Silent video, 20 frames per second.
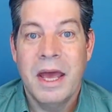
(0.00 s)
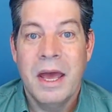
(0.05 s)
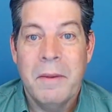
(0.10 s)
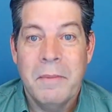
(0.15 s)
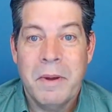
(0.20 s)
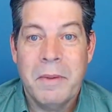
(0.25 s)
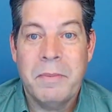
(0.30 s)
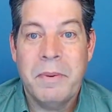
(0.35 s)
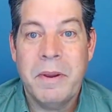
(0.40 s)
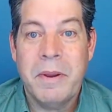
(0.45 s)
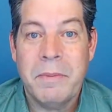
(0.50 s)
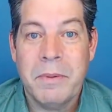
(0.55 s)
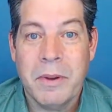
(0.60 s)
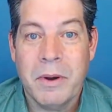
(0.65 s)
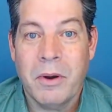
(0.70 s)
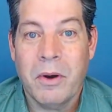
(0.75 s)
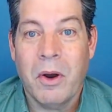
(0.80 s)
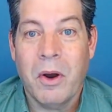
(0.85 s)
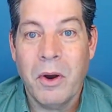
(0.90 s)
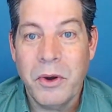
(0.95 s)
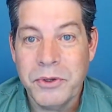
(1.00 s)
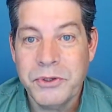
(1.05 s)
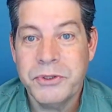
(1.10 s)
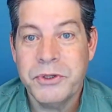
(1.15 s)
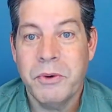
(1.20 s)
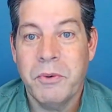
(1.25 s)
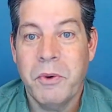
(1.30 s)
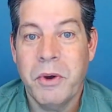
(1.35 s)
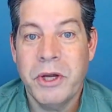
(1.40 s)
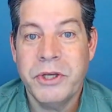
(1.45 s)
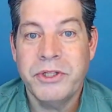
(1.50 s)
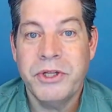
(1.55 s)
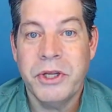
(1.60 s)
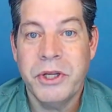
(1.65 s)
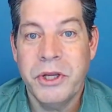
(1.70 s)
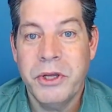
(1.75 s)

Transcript: but people are also watching